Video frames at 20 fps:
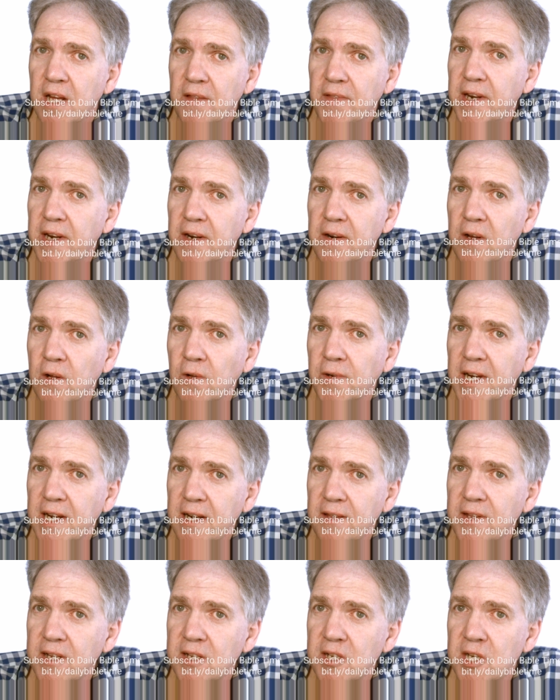They don't hold
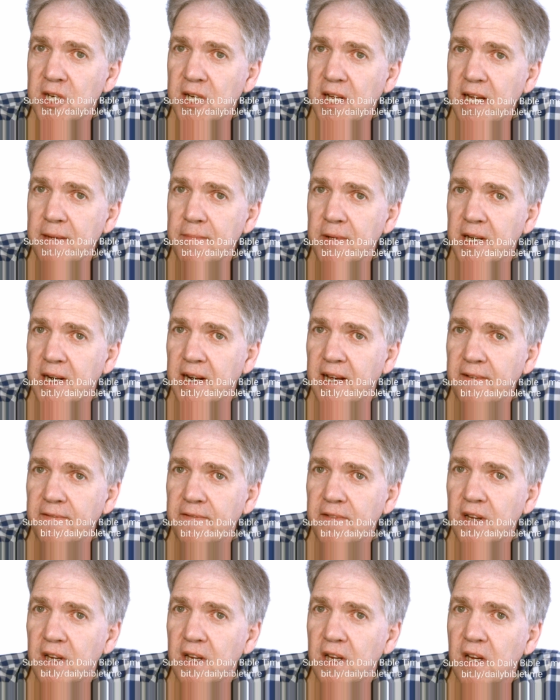anything stable
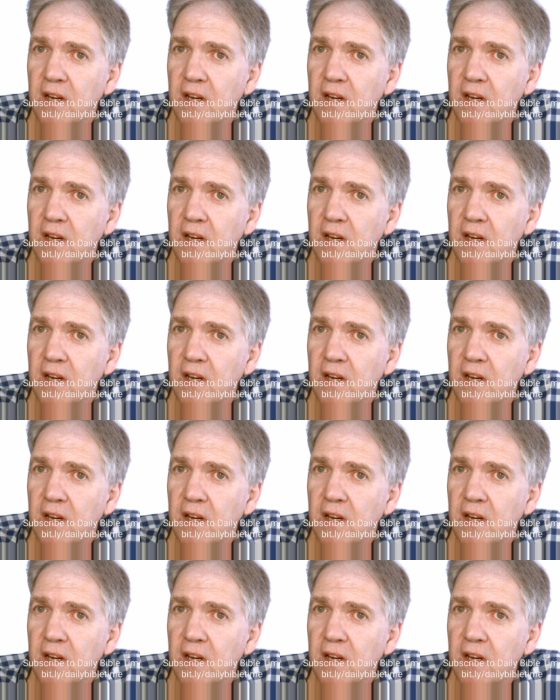enough